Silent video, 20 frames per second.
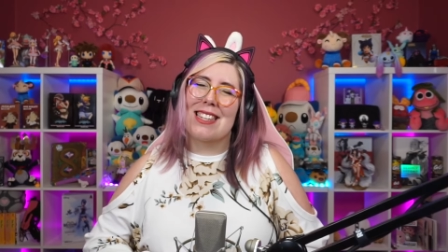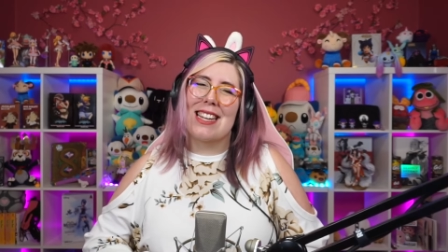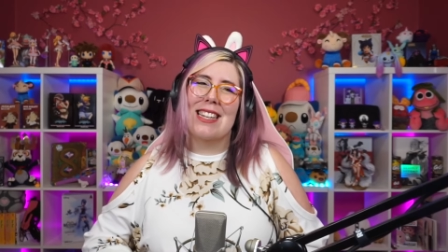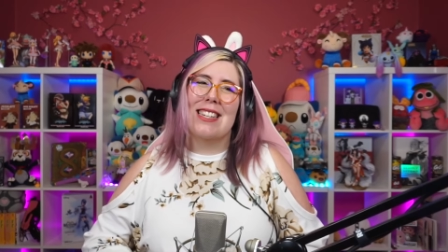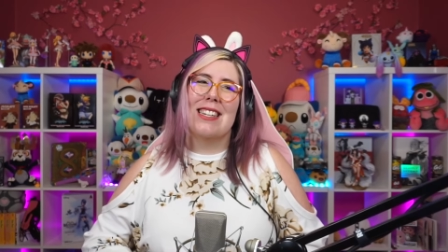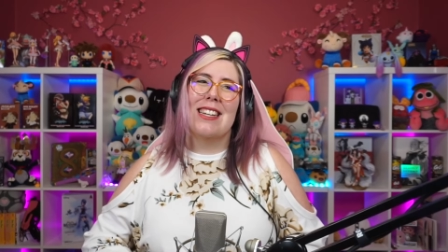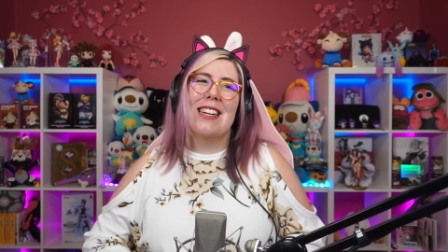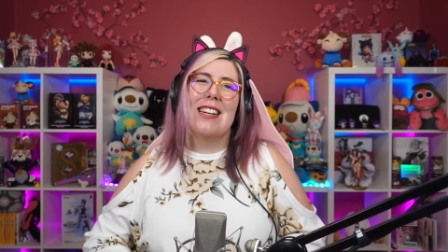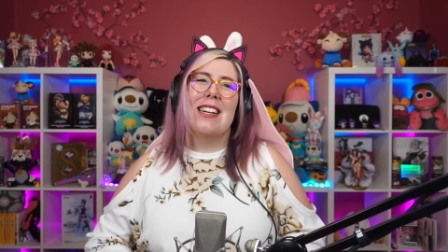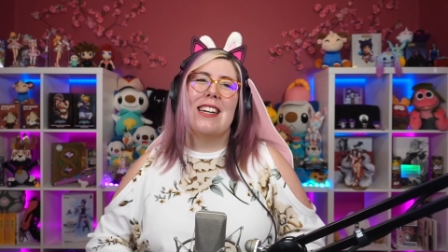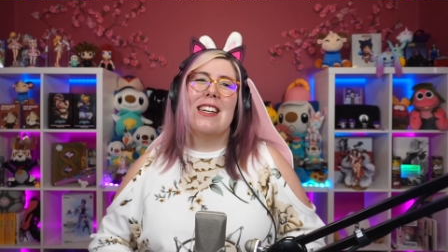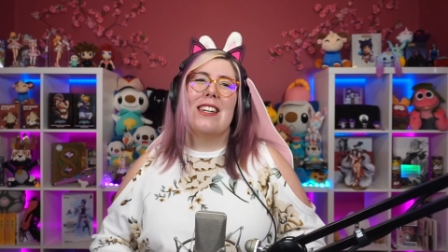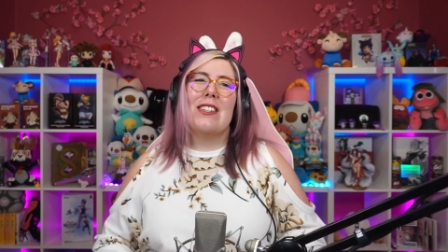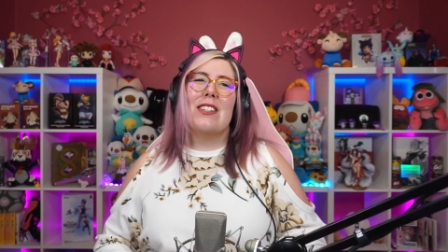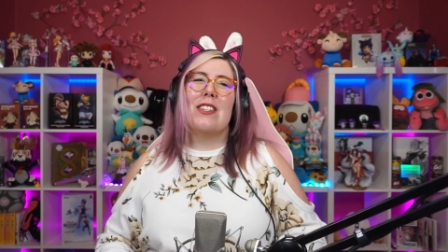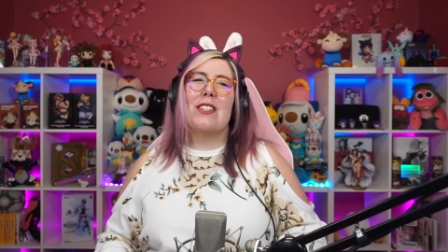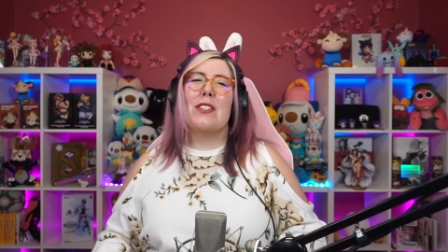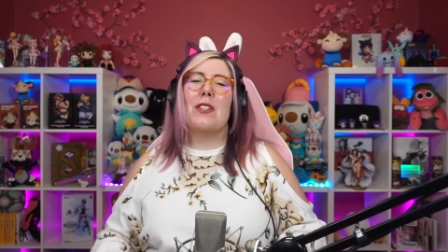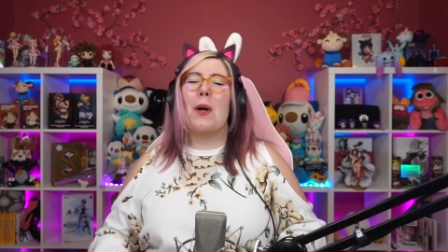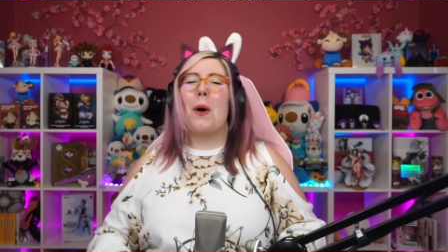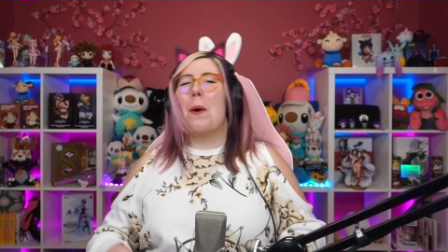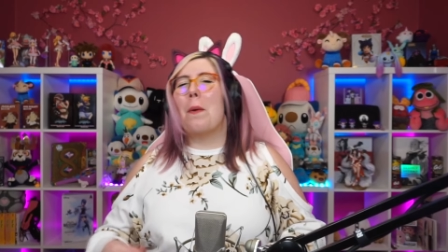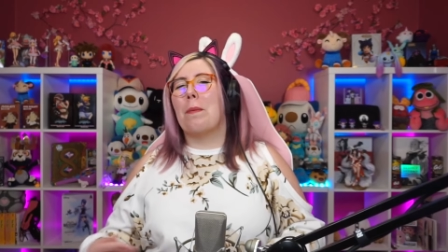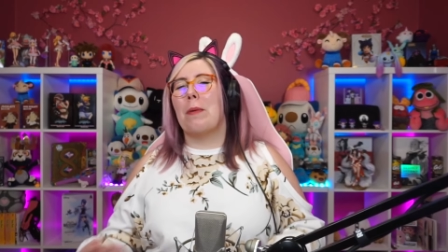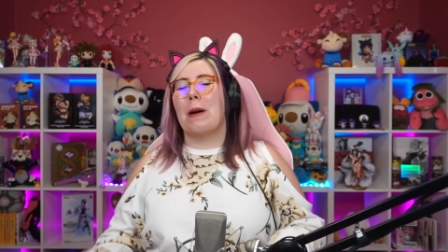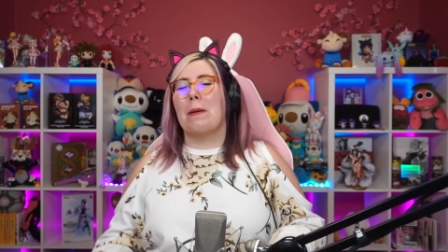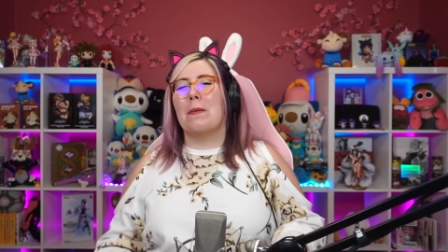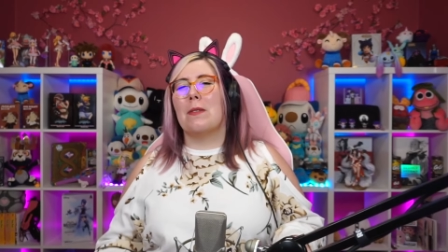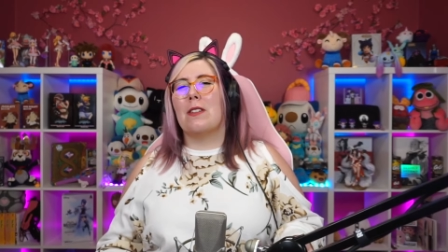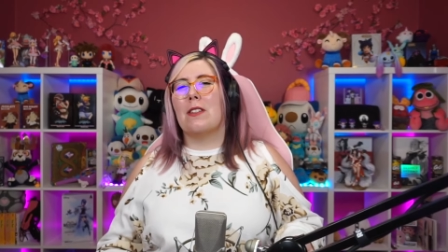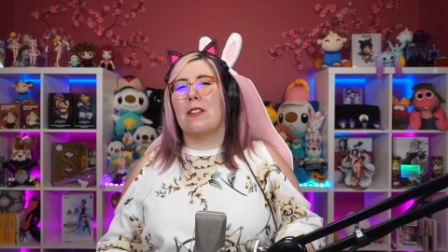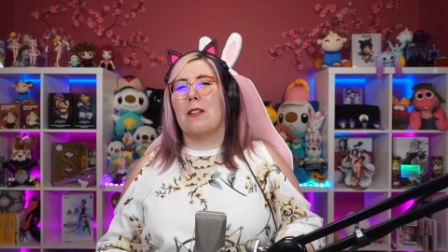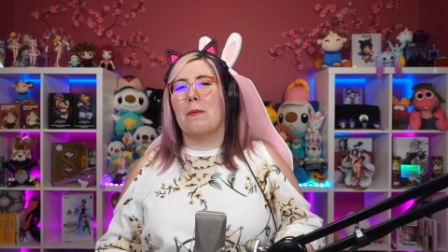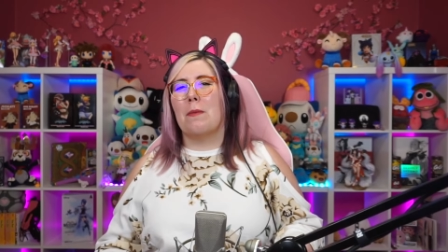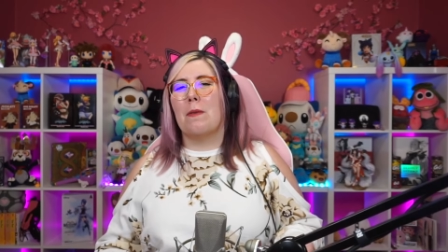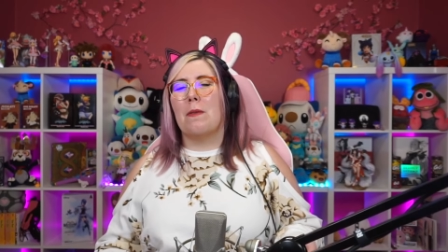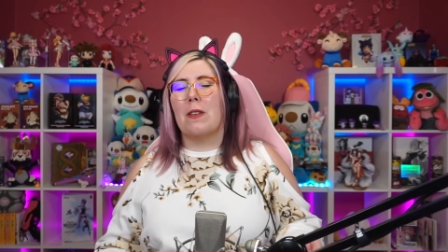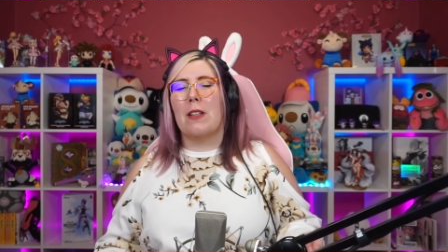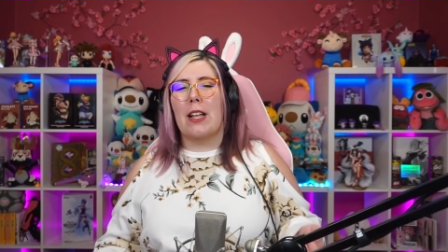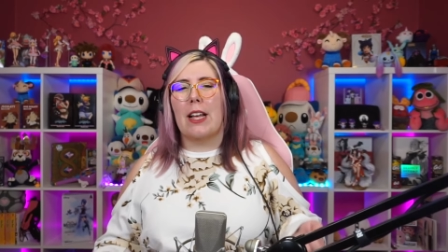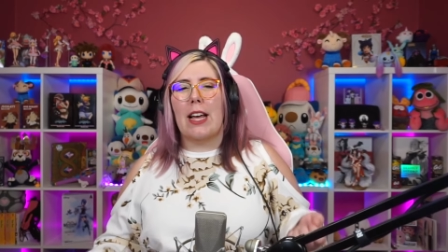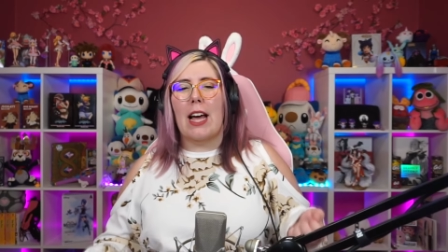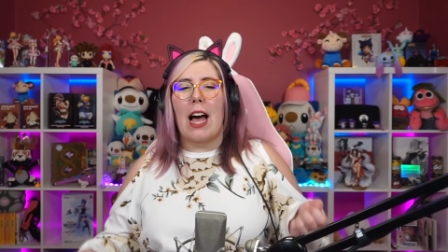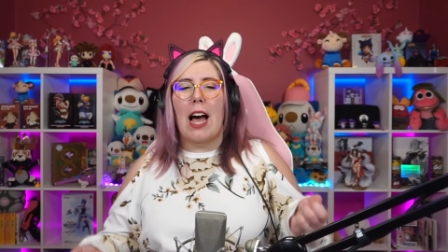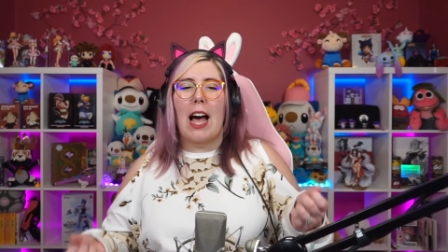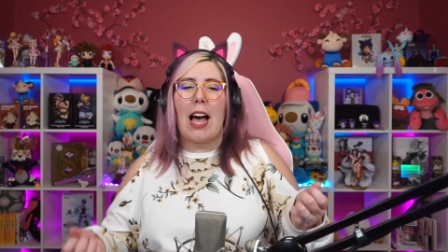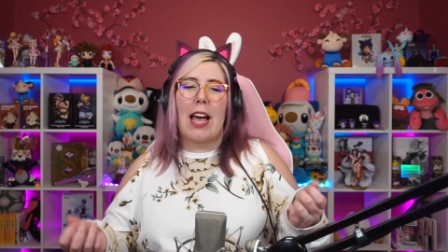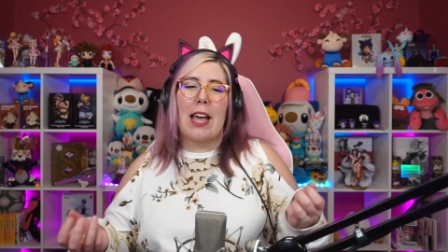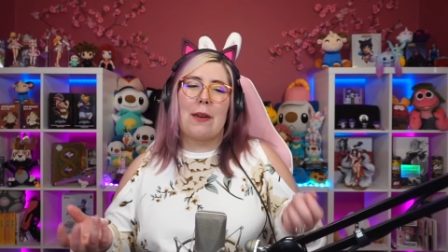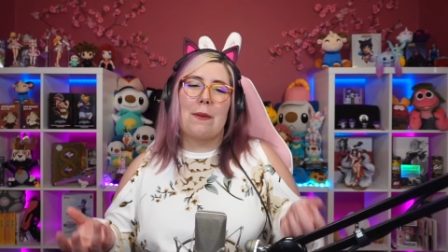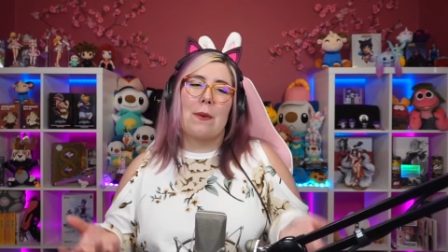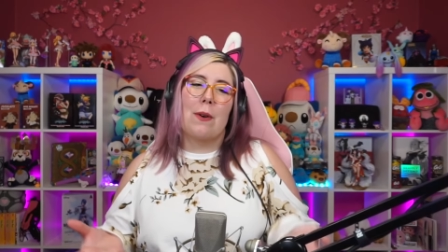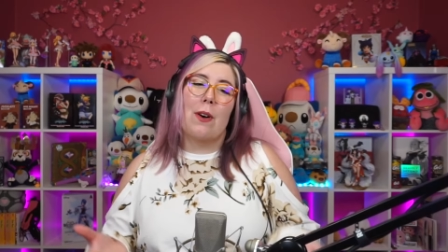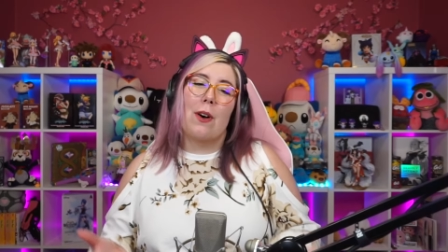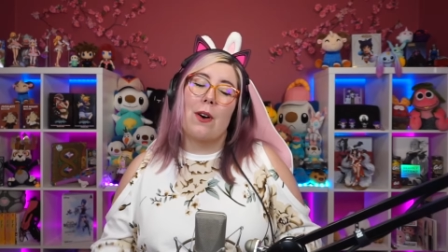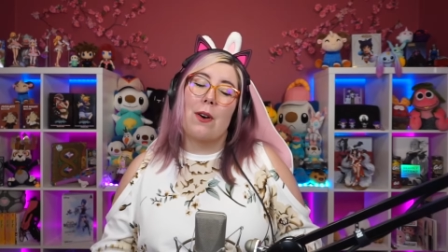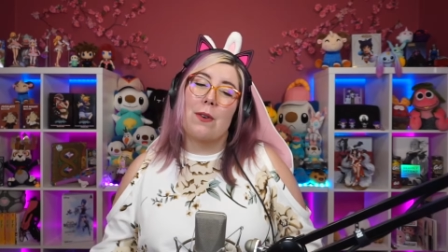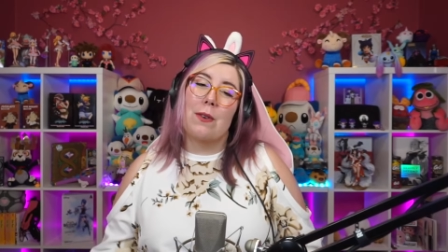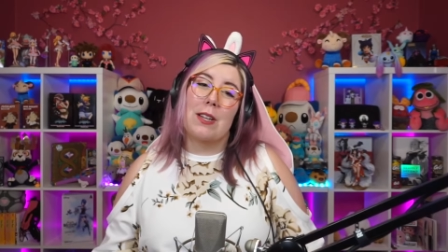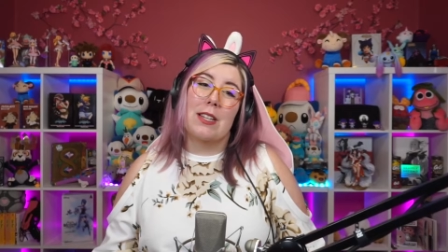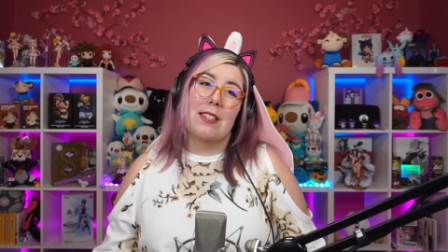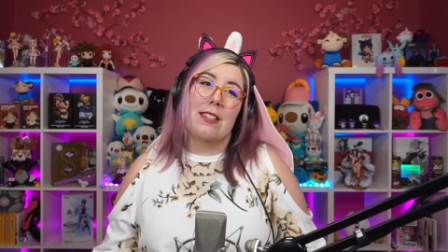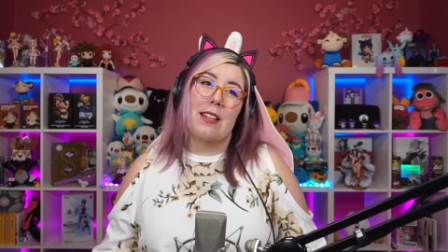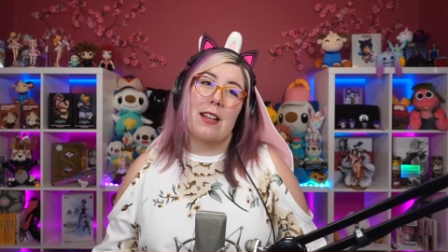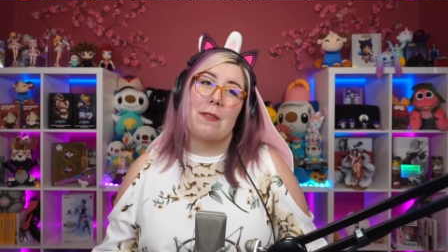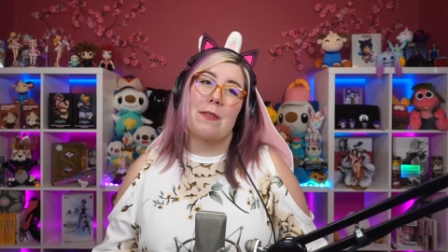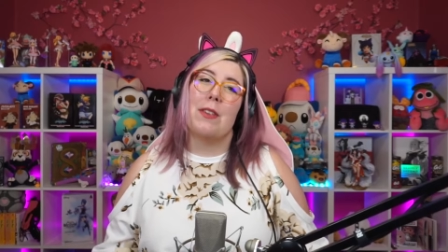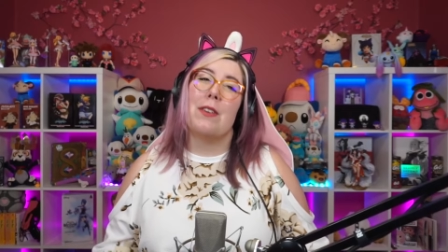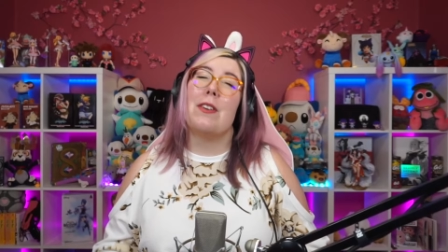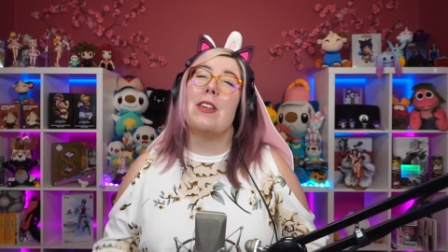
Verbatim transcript: And just the whole premise of the movie, like, I will always love you.